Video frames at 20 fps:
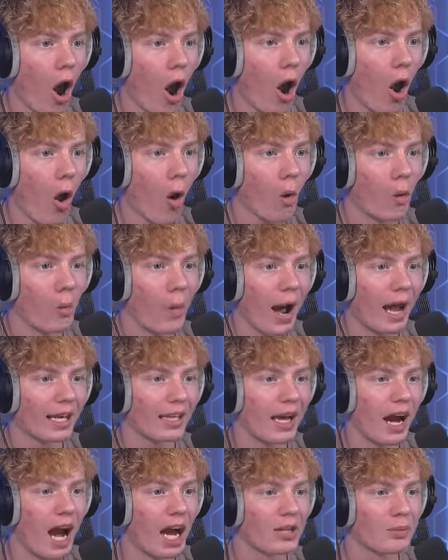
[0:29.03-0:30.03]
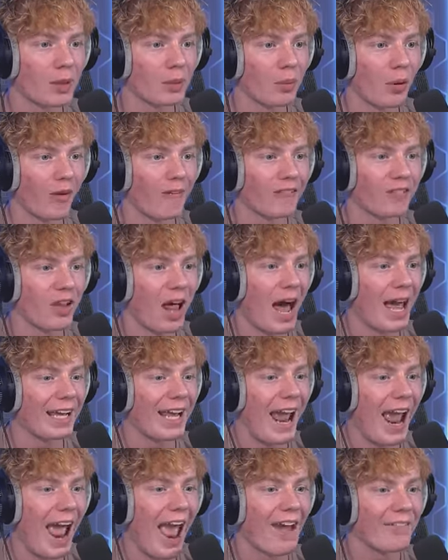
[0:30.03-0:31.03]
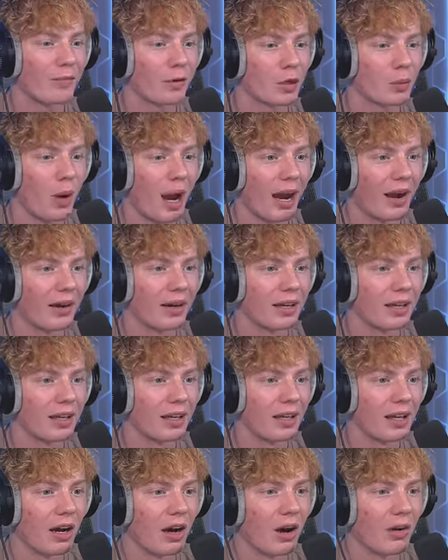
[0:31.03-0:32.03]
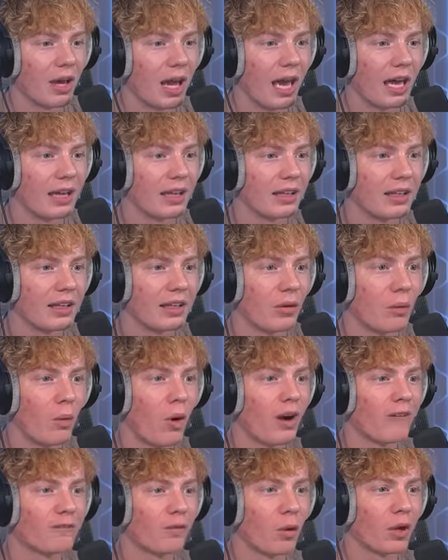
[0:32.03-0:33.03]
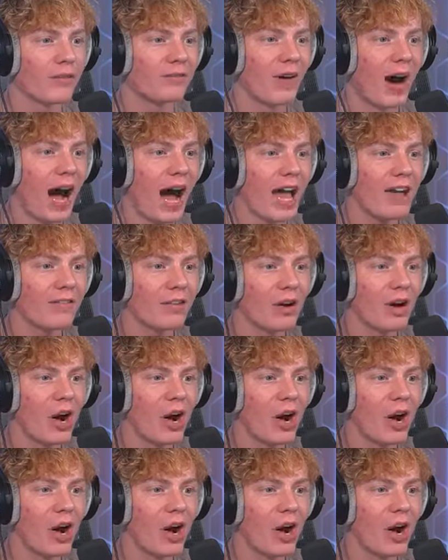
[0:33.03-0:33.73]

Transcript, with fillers: Oh my gosh, people are flying everywhere. Okay, 145.